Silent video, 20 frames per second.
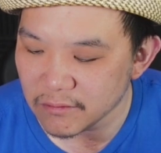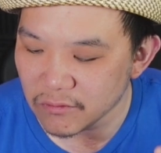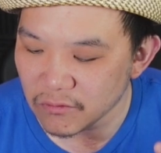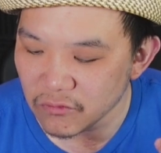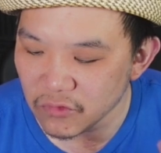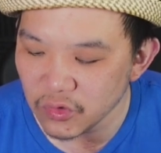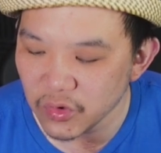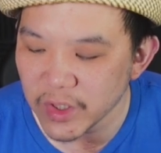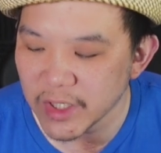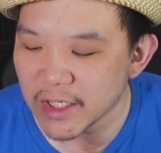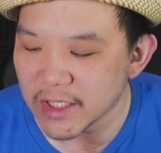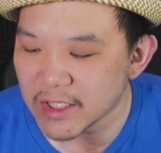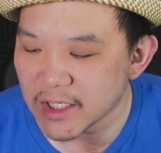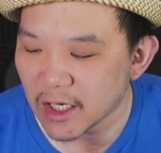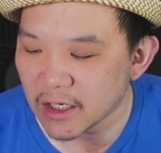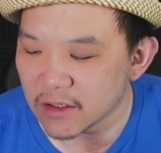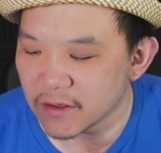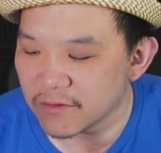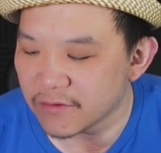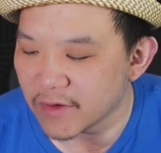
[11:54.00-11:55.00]
really
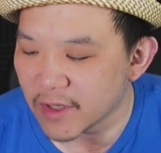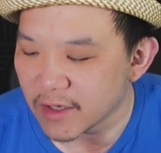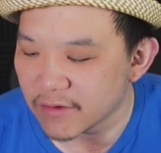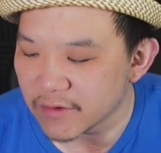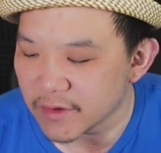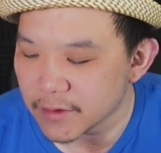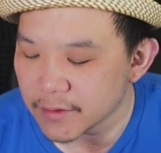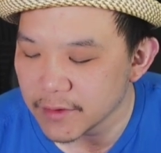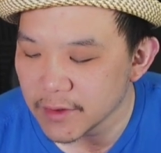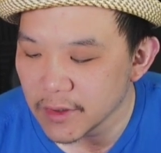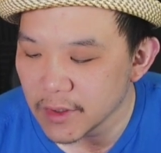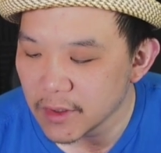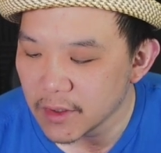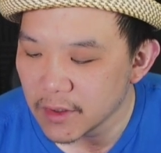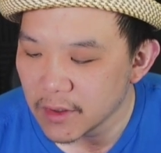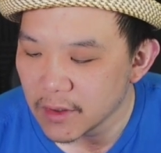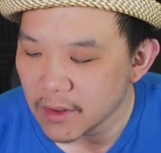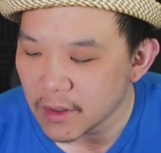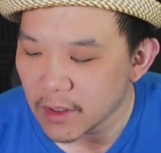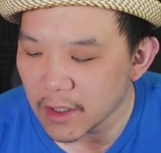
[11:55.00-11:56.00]
tell the flavor.
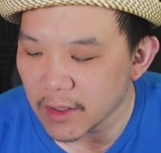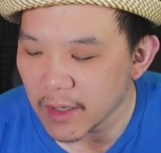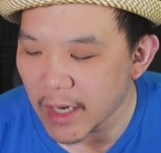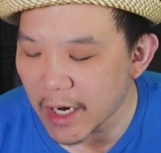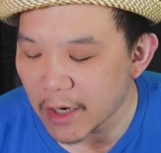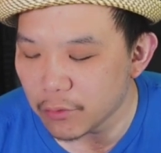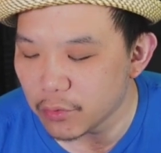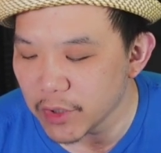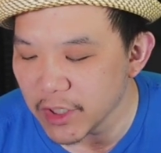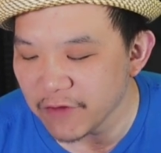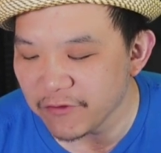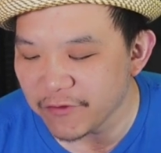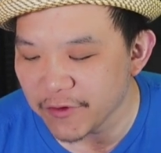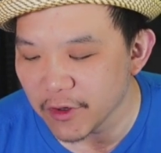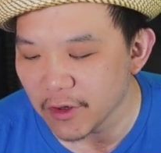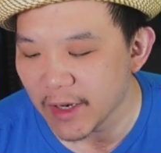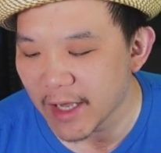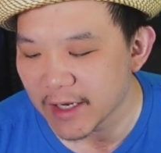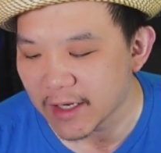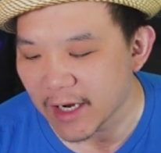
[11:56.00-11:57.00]
And I really
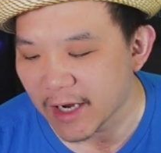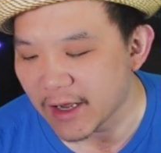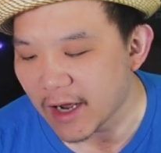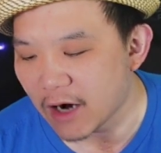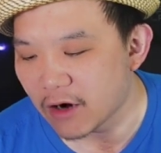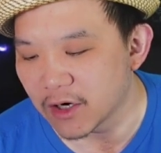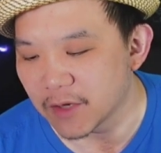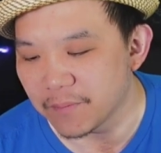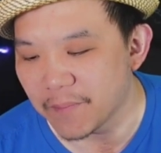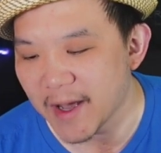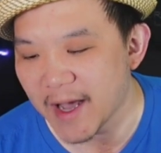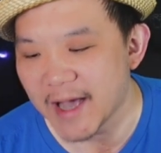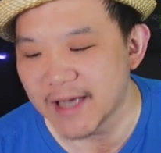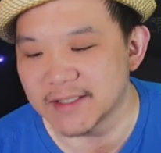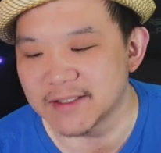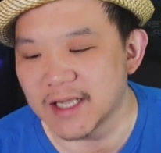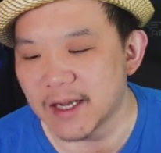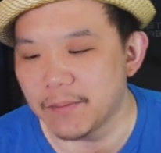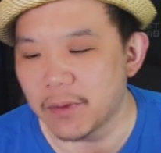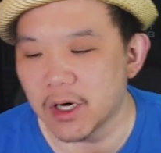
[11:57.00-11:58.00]
feel like I already
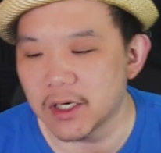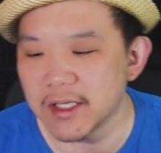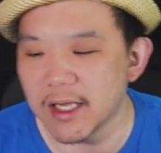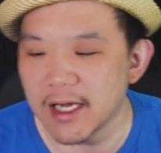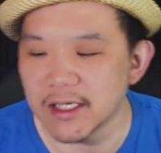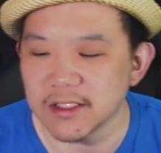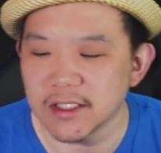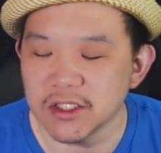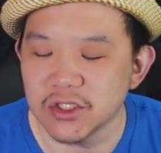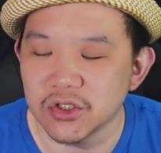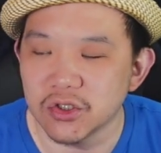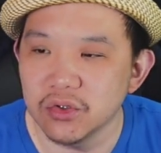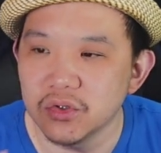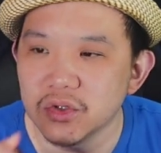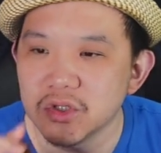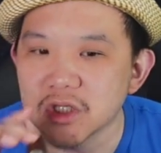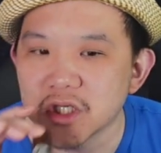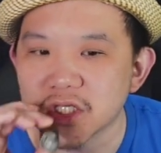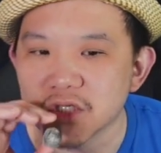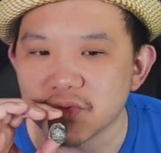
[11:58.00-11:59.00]
passed that part that has an issue,
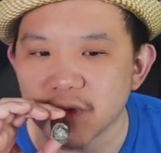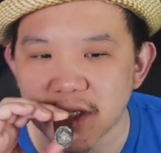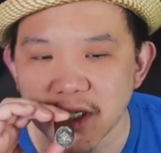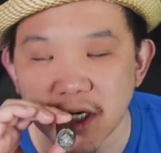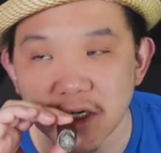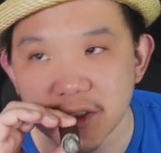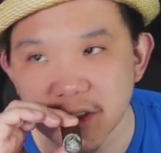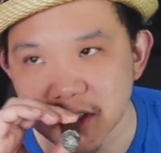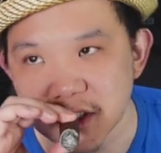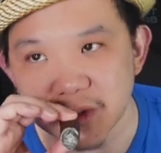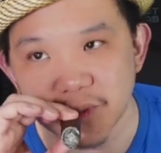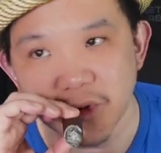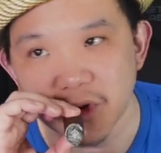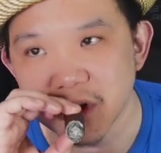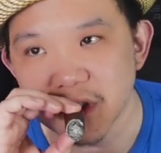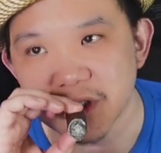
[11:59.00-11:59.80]
because right now the smoke